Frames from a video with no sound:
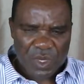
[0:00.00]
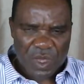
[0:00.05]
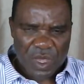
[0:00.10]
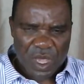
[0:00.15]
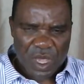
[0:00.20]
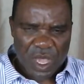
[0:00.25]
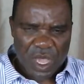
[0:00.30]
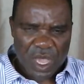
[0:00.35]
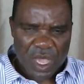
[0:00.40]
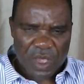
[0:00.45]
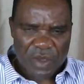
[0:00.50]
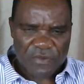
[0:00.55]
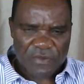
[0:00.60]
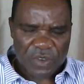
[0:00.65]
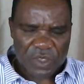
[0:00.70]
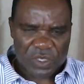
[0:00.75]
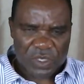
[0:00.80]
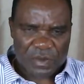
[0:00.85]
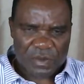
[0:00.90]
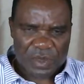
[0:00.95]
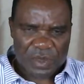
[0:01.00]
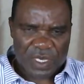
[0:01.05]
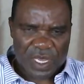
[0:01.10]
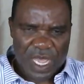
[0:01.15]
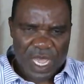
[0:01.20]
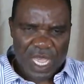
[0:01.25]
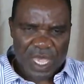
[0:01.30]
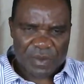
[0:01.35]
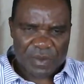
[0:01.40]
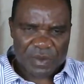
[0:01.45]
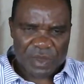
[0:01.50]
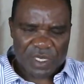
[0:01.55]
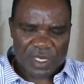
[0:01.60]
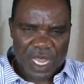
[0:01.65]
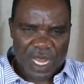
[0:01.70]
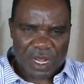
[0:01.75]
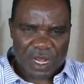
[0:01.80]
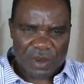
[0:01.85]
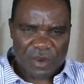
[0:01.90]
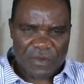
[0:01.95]
uh, for some time,
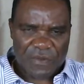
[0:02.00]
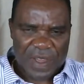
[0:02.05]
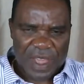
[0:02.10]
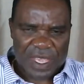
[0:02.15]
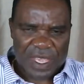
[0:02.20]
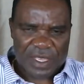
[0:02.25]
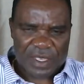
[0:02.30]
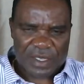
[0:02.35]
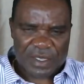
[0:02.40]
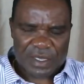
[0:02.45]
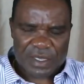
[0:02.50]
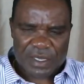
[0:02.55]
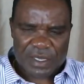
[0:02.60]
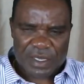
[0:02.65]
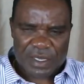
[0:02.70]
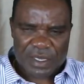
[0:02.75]
sacrifice